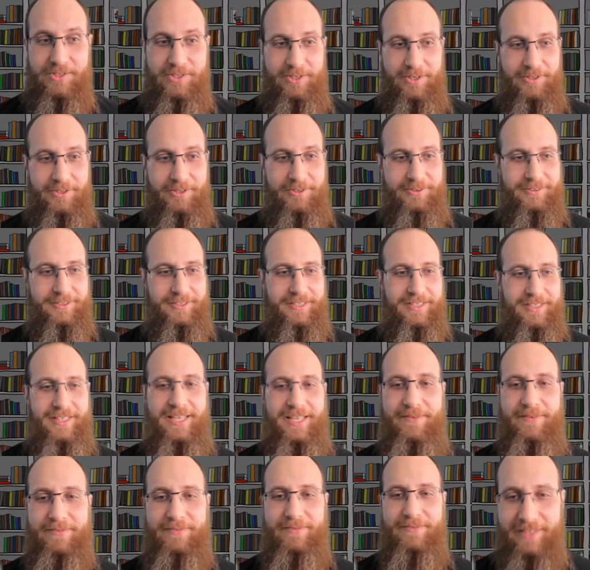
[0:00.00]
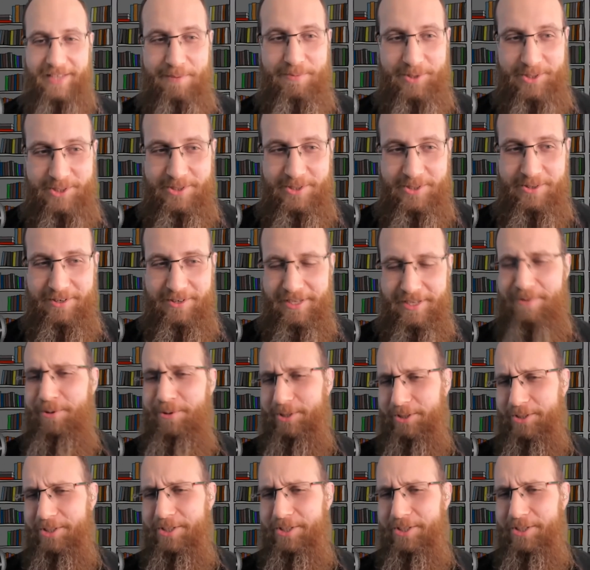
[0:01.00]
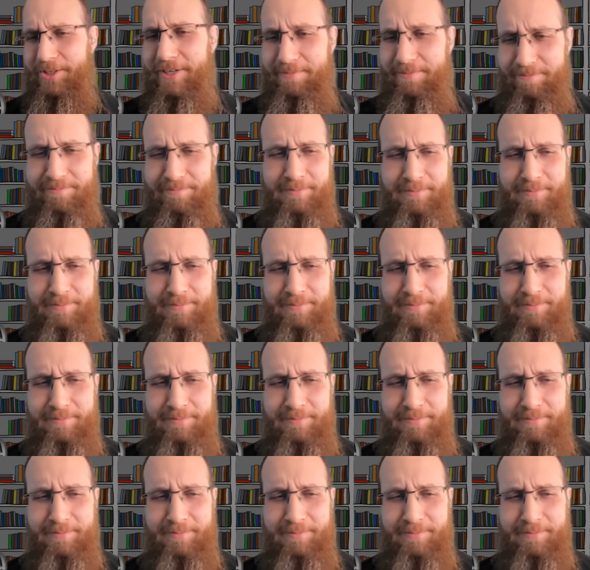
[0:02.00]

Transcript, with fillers: So given the yeah. opportunity, we'll do it.